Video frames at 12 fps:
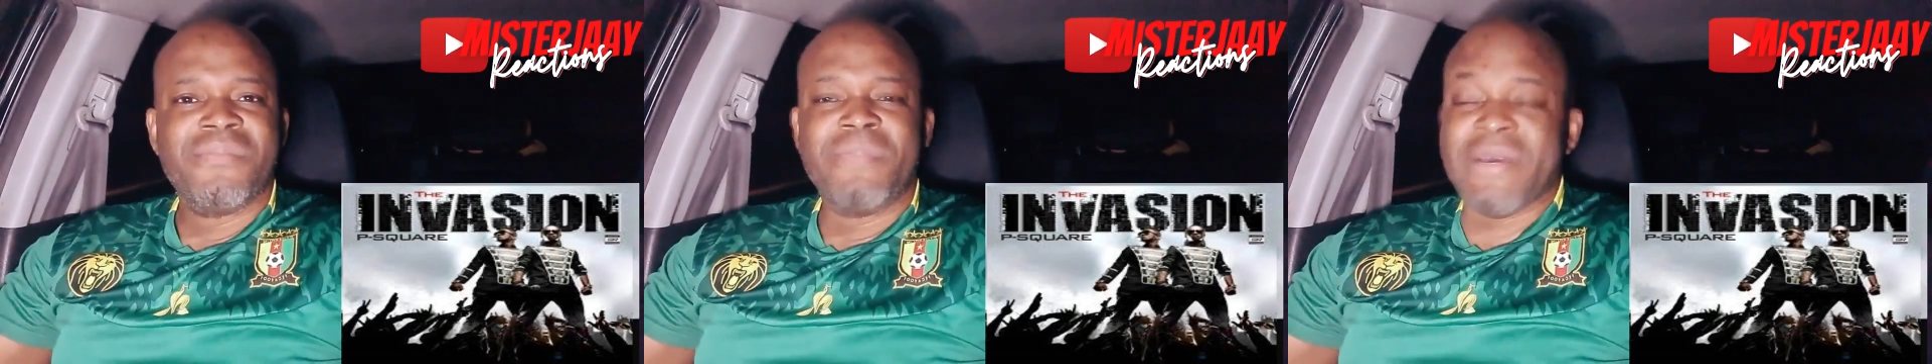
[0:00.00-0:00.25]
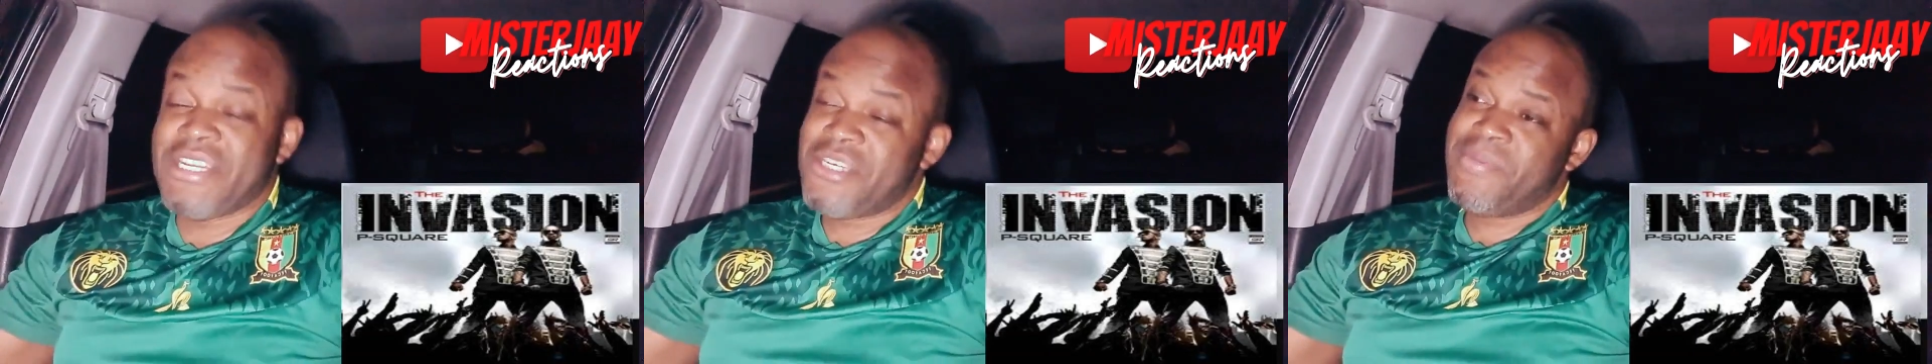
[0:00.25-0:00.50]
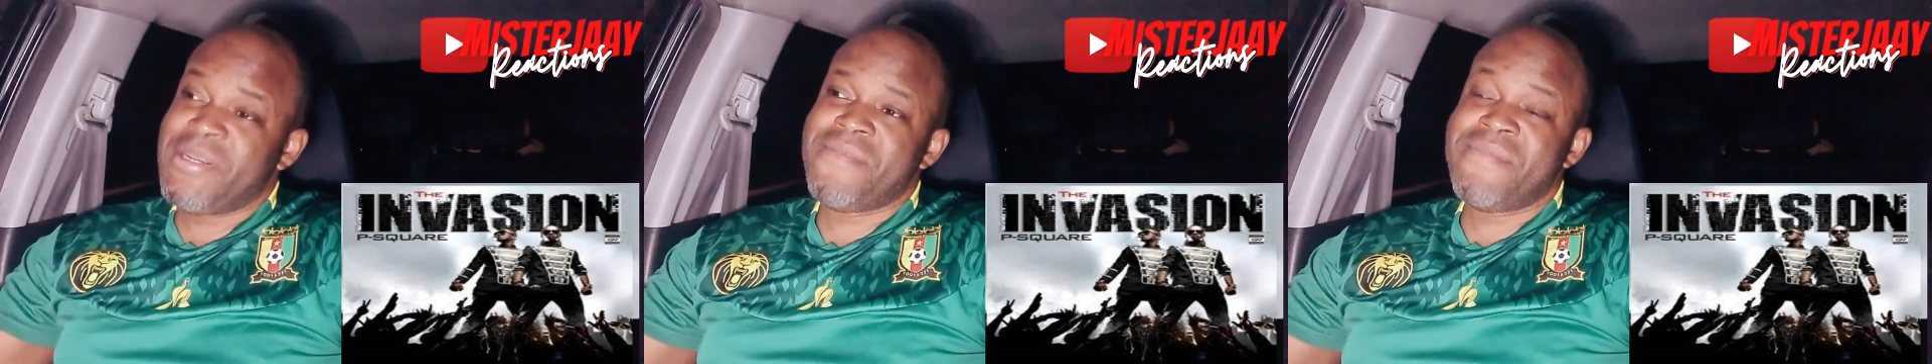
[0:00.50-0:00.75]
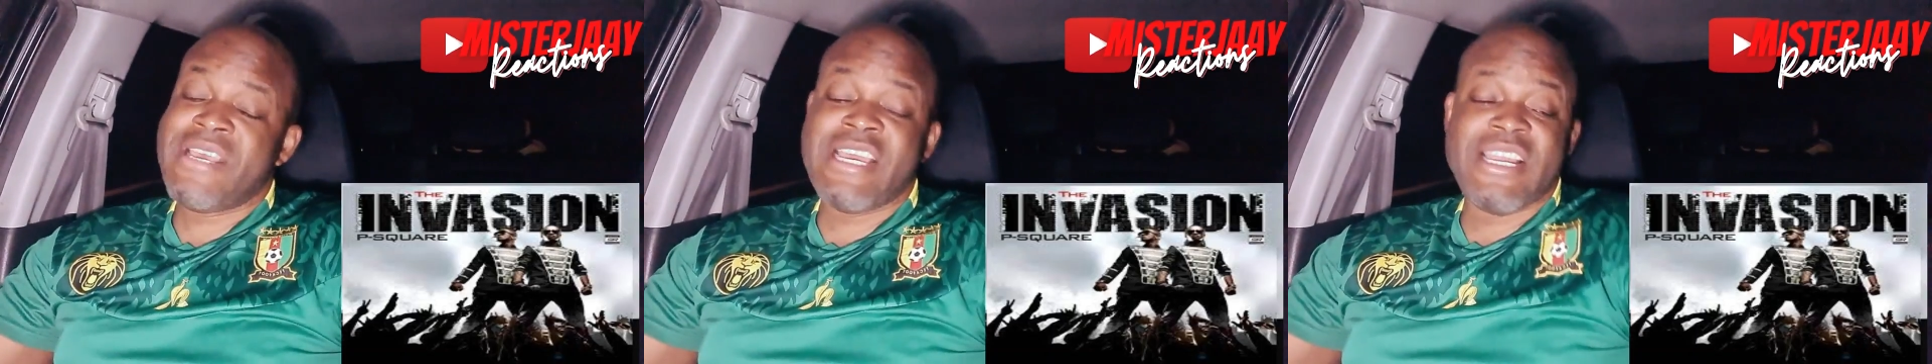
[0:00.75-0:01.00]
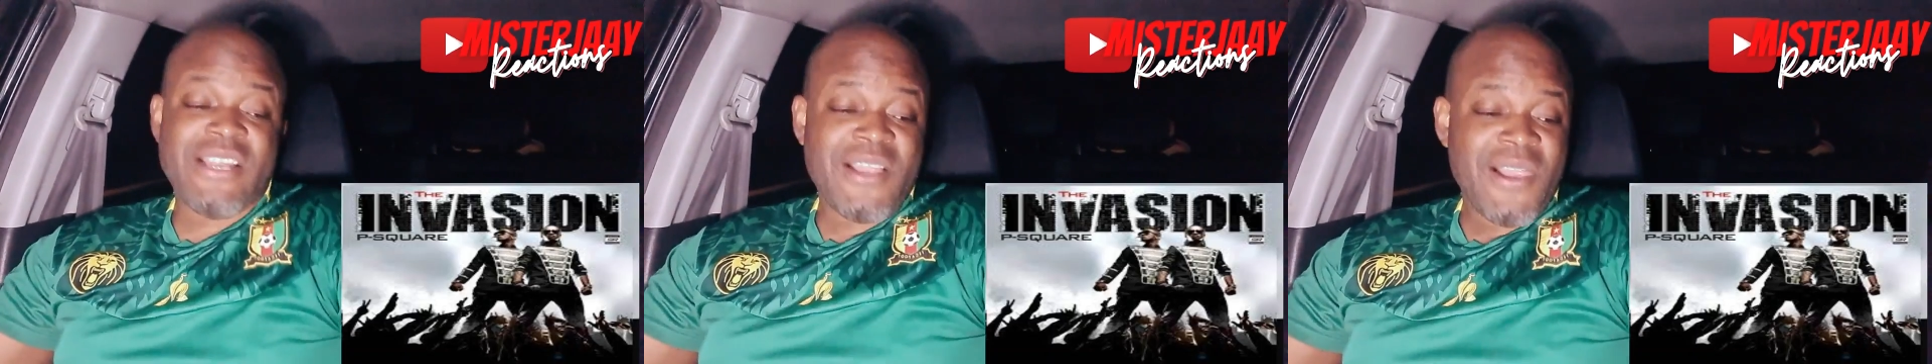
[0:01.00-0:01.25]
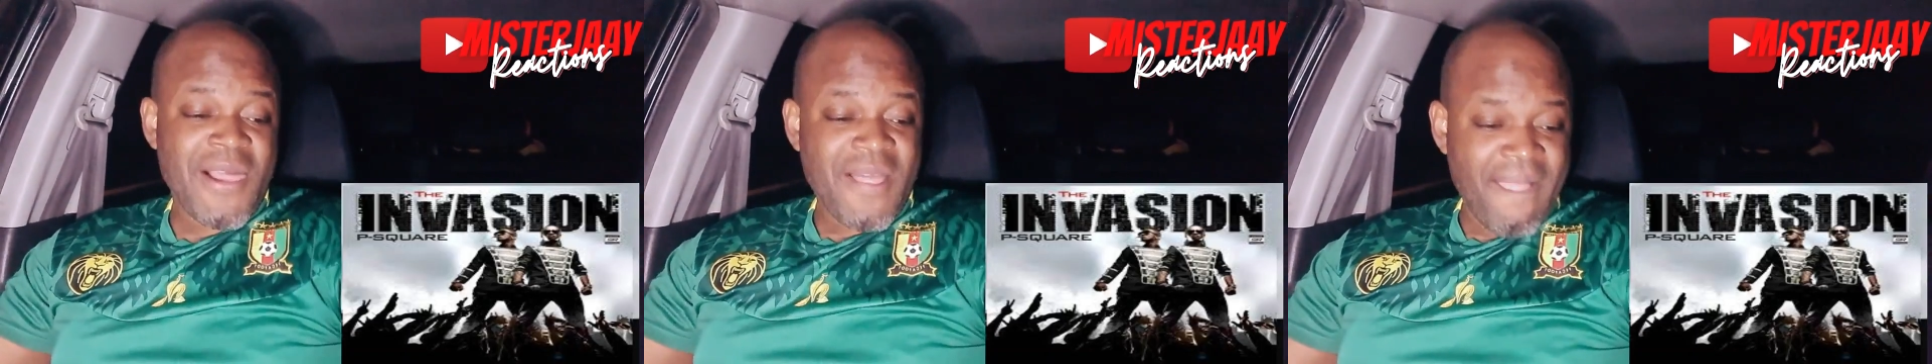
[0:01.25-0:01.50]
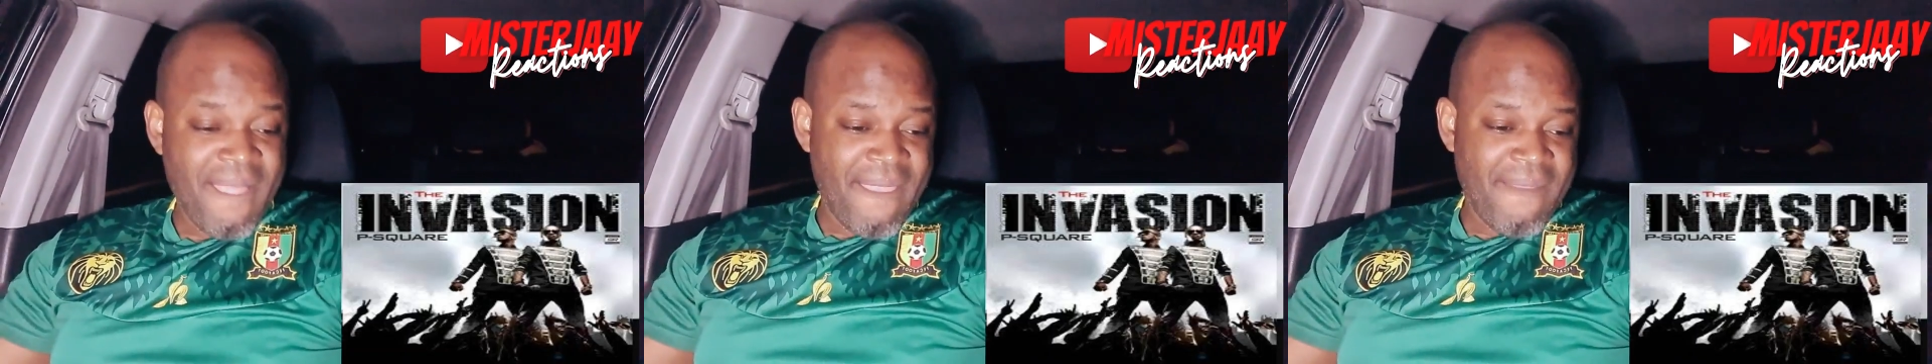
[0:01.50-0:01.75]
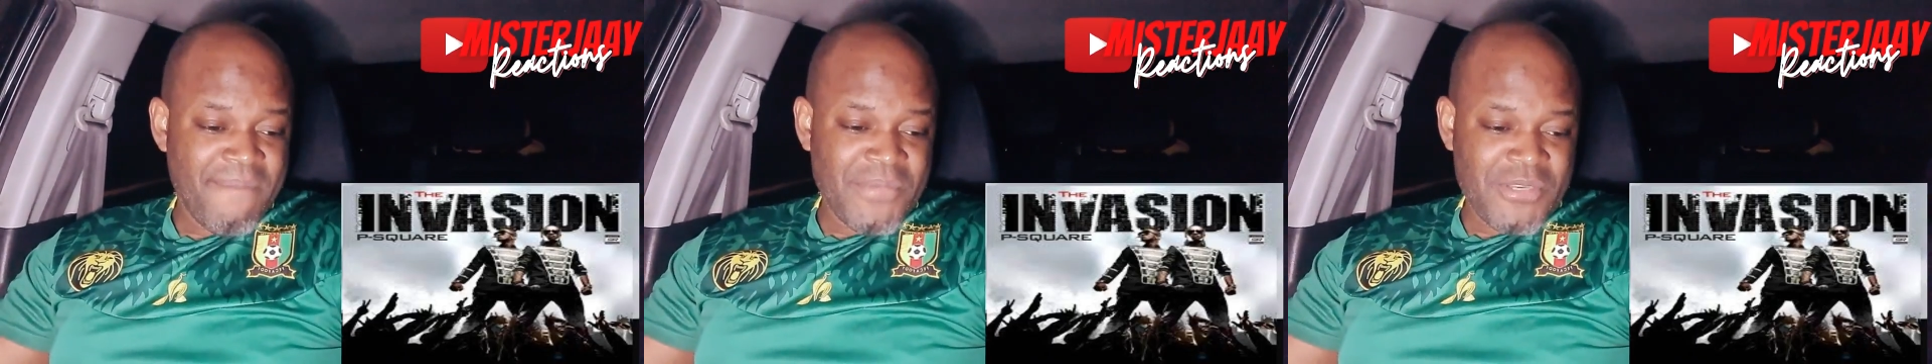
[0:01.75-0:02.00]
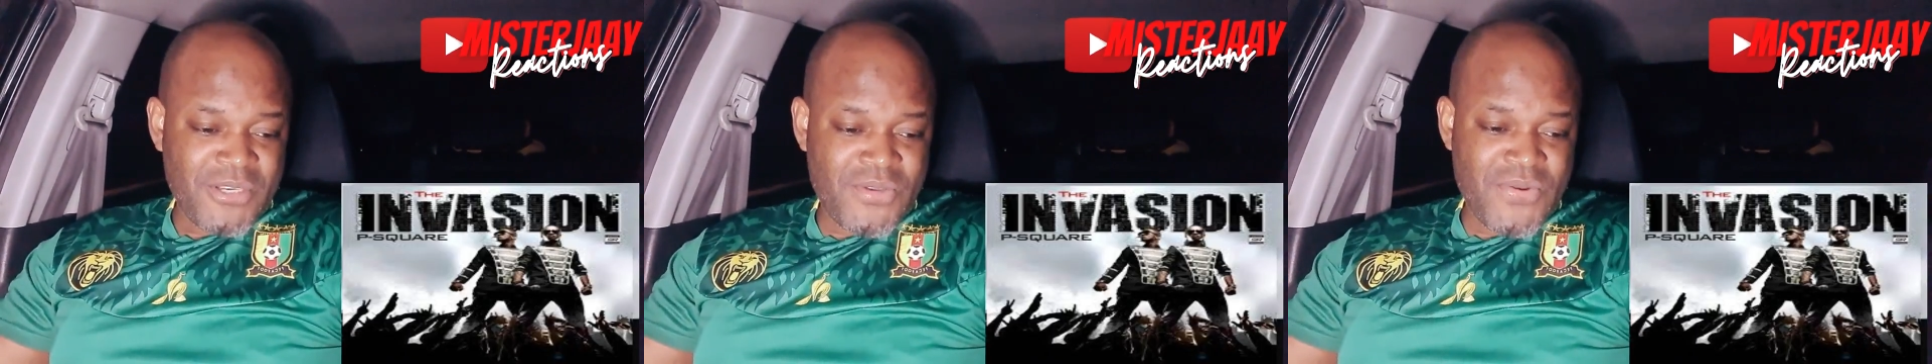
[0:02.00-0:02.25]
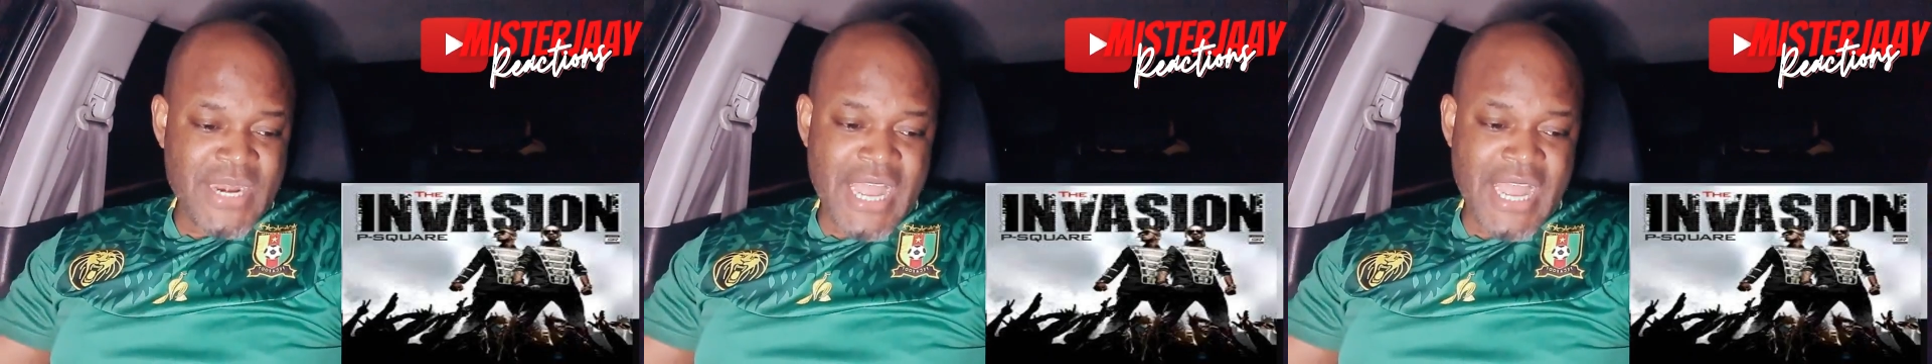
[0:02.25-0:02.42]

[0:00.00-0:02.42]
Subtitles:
But it's been a minute. So